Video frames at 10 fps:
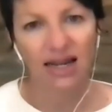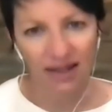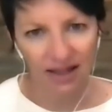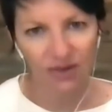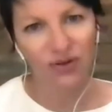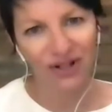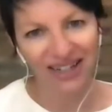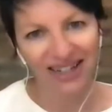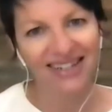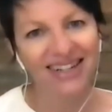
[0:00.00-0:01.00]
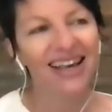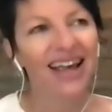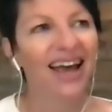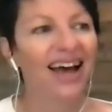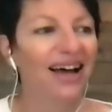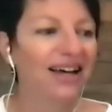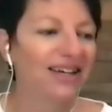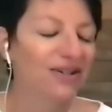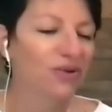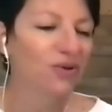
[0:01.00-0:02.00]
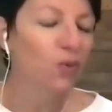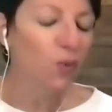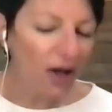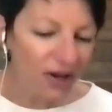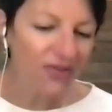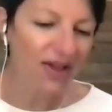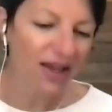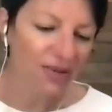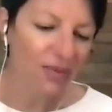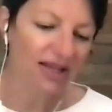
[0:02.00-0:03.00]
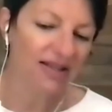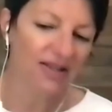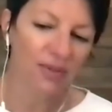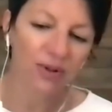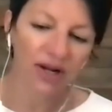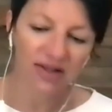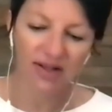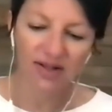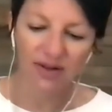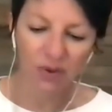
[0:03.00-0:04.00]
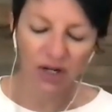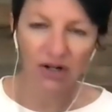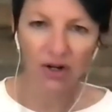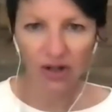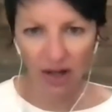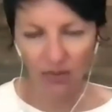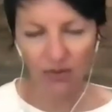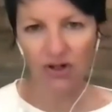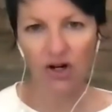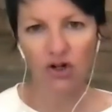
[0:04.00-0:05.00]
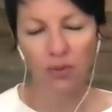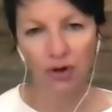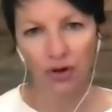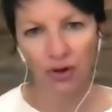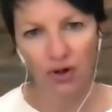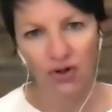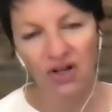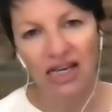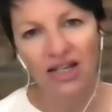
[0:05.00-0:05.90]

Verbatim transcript: conflict. Uh, one of them is the presence of what I call conflict entrepreneurs.